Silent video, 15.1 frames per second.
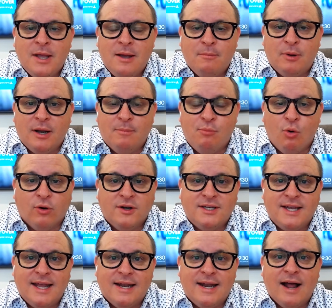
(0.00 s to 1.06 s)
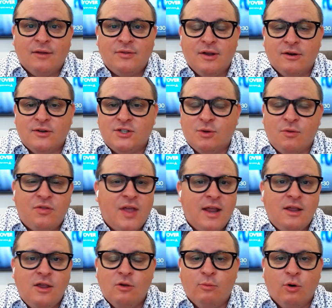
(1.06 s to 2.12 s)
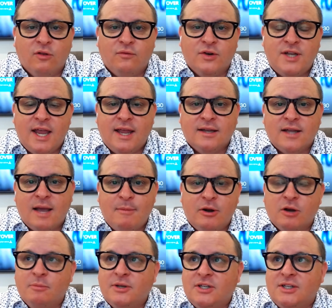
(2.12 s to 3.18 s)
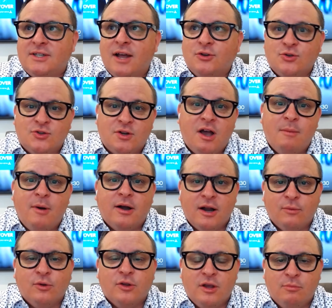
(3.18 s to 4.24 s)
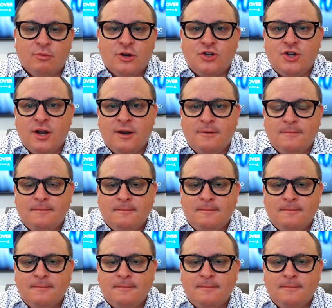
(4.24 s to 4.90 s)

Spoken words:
but important to get it out there. And so thank you both for taking time out of your busy schedules to come on. I really appreciate it.